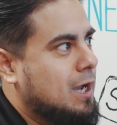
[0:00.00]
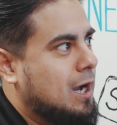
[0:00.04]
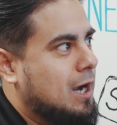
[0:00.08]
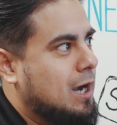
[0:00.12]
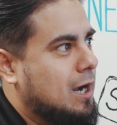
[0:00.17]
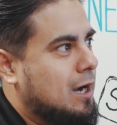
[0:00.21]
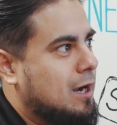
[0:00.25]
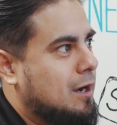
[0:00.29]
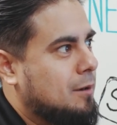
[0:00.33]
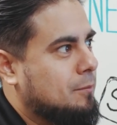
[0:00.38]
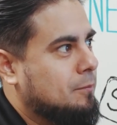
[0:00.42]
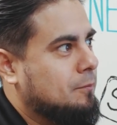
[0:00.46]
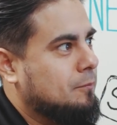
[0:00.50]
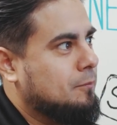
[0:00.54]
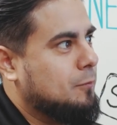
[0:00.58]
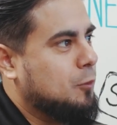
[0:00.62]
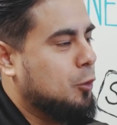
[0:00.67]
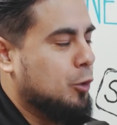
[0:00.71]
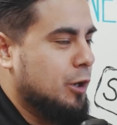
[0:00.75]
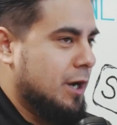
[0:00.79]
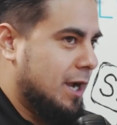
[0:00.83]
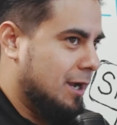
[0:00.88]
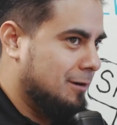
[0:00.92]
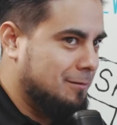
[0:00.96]

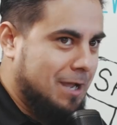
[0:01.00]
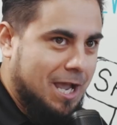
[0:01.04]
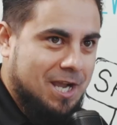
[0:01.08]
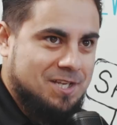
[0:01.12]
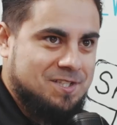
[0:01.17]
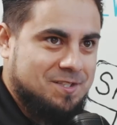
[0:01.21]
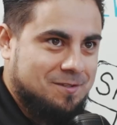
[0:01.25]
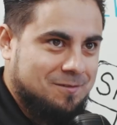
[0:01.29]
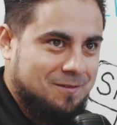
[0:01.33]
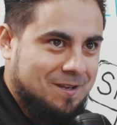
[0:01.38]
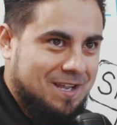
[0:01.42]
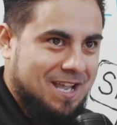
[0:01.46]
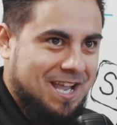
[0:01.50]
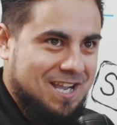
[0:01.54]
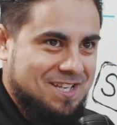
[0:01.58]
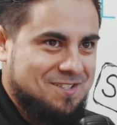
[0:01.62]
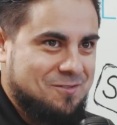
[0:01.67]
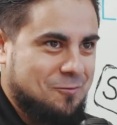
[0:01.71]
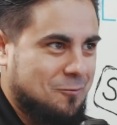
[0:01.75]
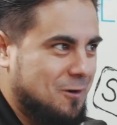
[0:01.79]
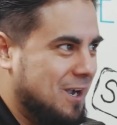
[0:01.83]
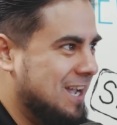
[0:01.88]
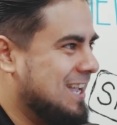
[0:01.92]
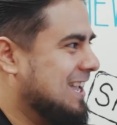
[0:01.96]
or
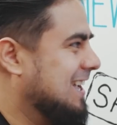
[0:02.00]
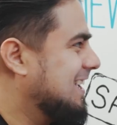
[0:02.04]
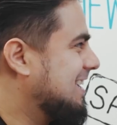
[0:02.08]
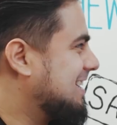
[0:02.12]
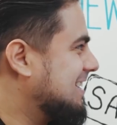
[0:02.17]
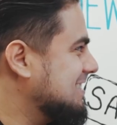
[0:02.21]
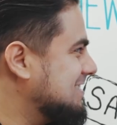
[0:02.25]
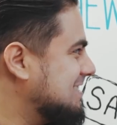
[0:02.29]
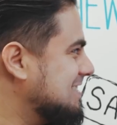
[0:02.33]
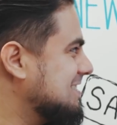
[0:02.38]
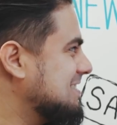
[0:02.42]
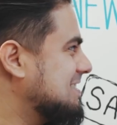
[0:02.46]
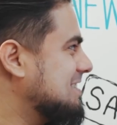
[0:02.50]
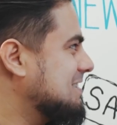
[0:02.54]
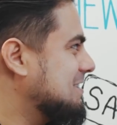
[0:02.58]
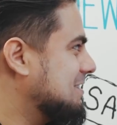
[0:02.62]
ex-wife because it's